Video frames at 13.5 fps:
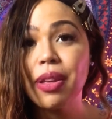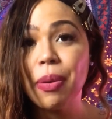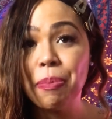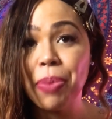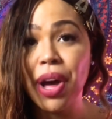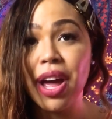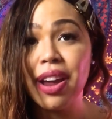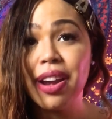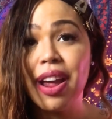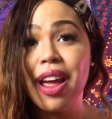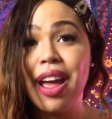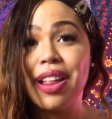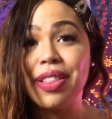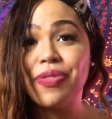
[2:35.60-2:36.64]
But
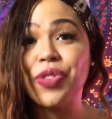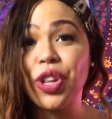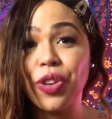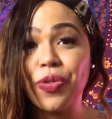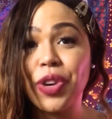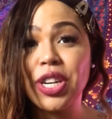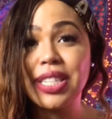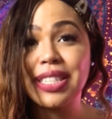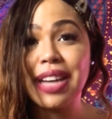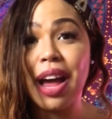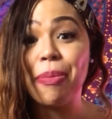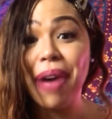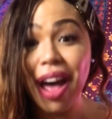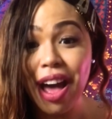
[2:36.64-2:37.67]
for the first
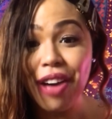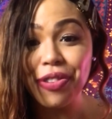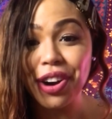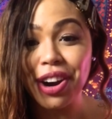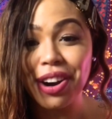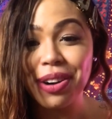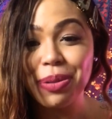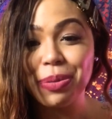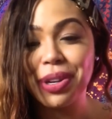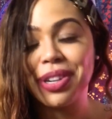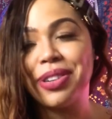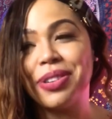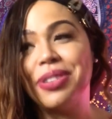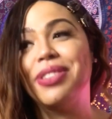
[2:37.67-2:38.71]
time ever,
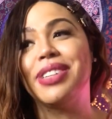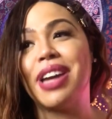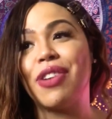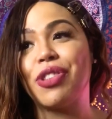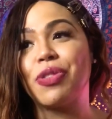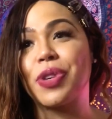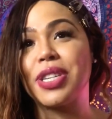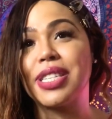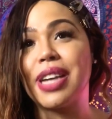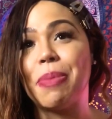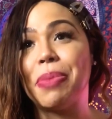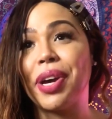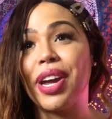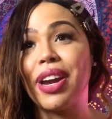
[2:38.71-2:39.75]
well, not the first
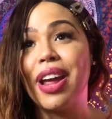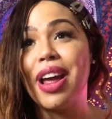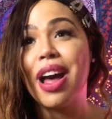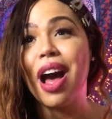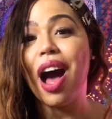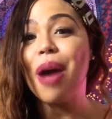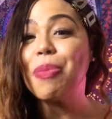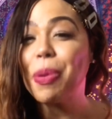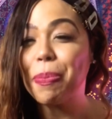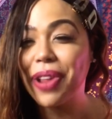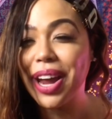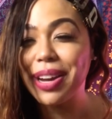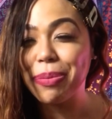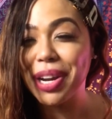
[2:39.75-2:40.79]
time, but I'm gonna
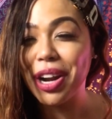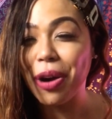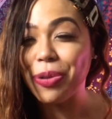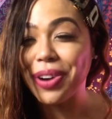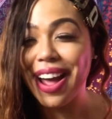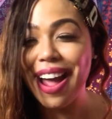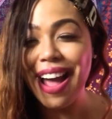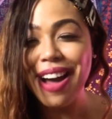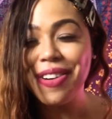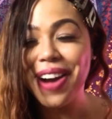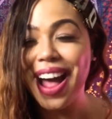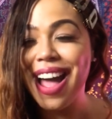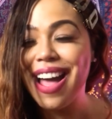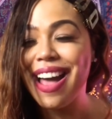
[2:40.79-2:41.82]
blame it on the
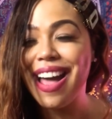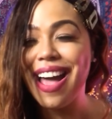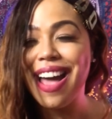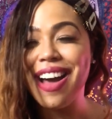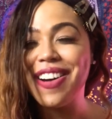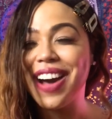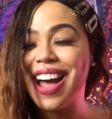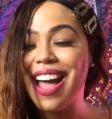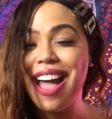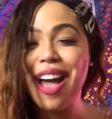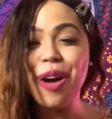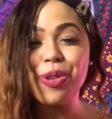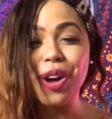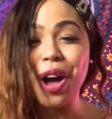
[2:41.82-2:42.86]

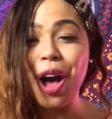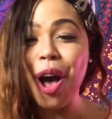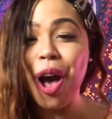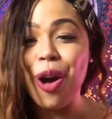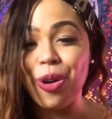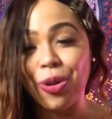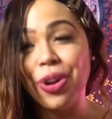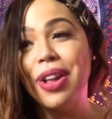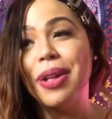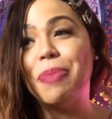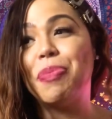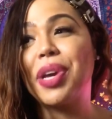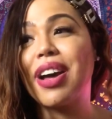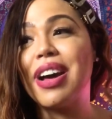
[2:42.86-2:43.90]
alcohol.
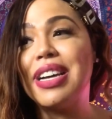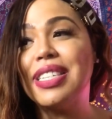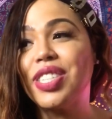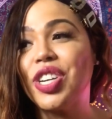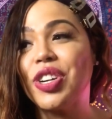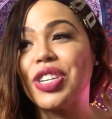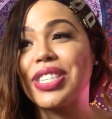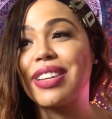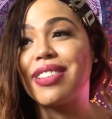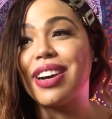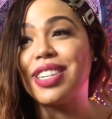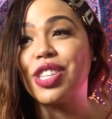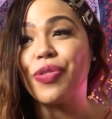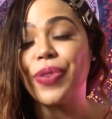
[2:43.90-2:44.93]
Because seriously,
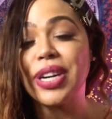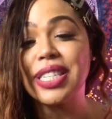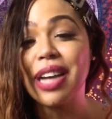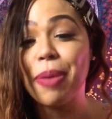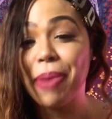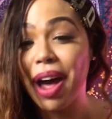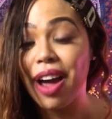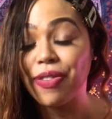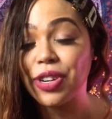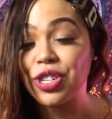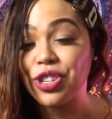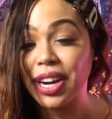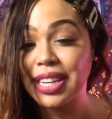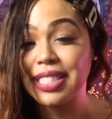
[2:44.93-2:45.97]
that's the first time I ever
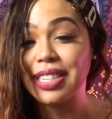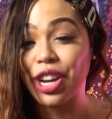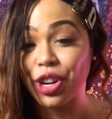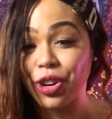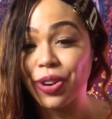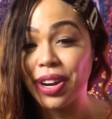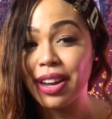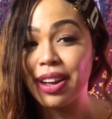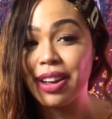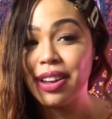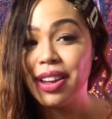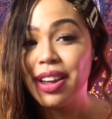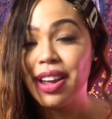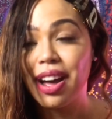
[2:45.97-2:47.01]
drank sangria.